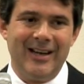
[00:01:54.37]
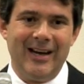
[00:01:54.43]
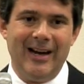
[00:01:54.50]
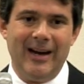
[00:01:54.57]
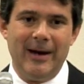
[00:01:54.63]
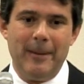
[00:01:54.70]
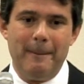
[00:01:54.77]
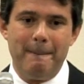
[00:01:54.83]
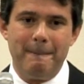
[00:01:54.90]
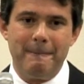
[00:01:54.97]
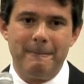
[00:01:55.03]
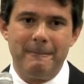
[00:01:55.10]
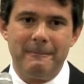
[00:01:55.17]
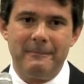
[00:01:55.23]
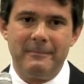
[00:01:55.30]
Um,
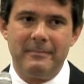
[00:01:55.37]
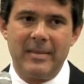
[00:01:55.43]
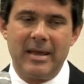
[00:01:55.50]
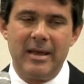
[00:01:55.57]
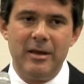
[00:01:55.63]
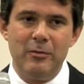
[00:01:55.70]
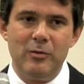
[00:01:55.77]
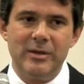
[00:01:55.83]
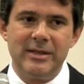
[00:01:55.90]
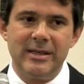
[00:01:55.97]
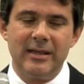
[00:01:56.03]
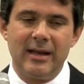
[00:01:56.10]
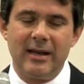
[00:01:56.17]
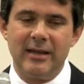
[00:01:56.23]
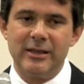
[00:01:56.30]
he was in
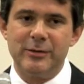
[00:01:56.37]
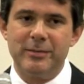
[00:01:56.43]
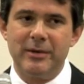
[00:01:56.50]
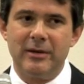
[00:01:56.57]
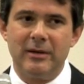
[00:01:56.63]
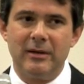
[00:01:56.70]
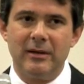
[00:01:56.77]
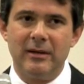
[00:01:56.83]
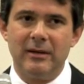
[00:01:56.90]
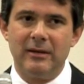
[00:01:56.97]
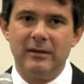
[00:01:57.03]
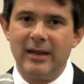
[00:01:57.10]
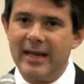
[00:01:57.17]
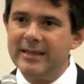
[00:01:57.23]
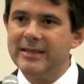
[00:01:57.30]
the hospital
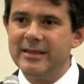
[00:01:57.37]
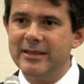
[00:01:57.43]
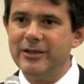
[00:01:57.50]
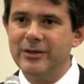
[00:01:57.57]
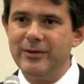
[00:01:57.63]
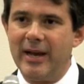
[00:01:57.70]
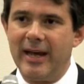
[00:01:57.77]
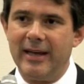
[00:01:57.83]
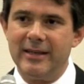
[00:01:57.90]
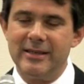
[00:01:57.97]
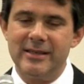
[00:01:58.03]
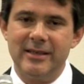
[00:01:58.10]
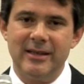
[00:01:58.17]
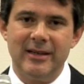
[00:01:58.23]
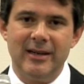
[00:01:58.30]
less than two
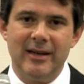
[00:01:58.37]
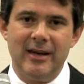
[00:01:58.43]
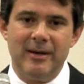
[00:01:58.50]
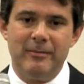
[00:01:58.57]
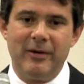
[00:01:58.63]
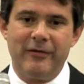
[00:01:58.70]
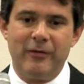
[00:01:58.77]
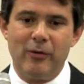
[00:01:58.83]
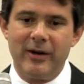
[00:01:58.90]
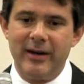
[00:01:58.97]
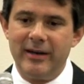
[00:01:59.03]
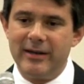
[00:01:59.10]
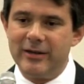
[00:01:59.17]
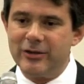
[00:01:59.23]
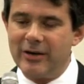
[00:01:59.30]
days before
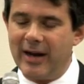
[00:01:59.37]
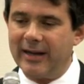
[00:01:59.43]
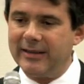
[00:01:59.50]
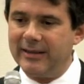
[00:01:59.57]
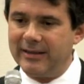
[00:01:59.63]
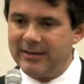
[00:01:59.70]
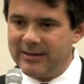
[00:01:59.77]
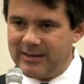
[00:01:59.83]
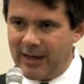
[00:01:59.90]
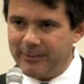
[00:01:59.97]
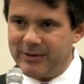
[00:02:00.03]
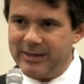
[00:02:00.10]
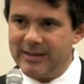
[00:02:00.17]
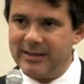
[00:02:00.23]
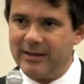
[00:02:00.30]
he'd contracted
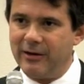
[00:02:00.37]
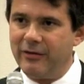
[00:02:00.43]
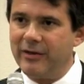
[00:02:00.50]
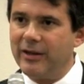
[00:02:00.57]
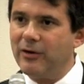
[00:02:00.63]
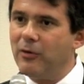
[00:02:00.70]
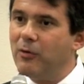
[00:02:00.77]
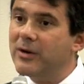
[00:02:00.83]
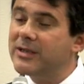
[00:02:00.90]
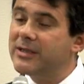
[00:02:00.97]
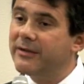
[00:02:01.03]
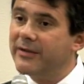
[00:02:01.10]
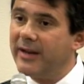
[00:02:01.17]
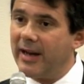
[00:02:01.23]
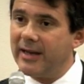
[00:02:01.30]
sepsis, and over the course
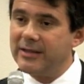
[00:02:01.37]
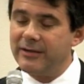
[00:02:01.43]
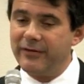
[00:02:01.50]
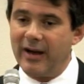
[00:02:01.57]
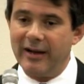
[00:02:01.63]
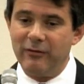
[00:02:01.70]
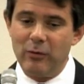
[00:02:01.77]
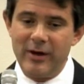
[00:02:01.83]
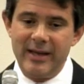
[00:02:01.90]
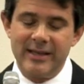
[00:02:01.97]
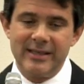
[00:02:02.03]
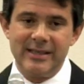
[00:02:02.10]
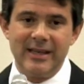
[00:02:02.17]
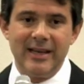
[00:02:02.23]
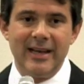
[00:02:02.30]
of the next five
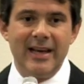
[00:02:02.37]
weeks,